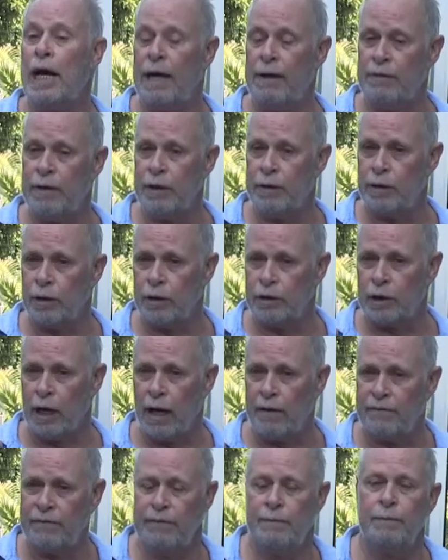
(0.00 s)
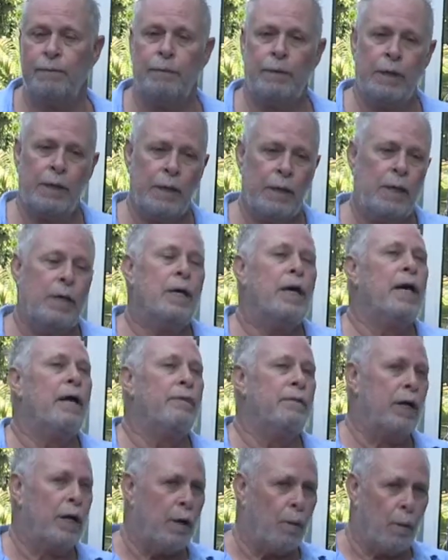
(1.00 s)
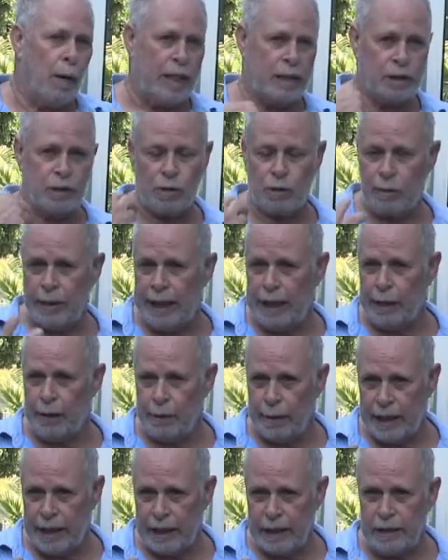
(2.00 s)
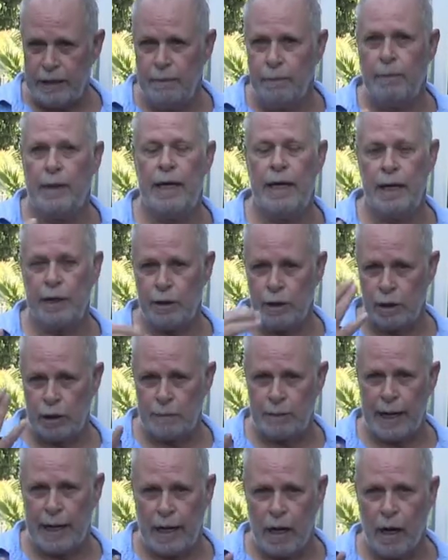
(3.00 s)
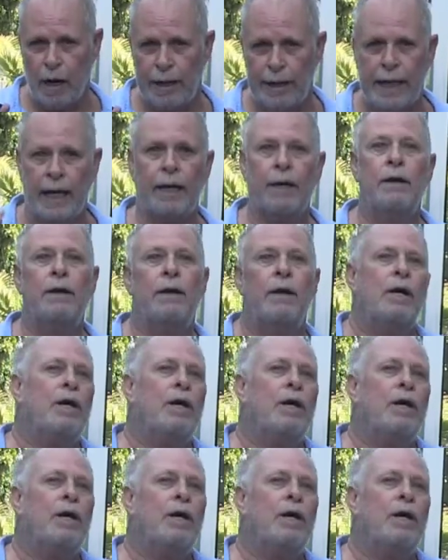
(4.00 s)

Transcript: and then turns off. And then it waits three degrees and it turns back on again.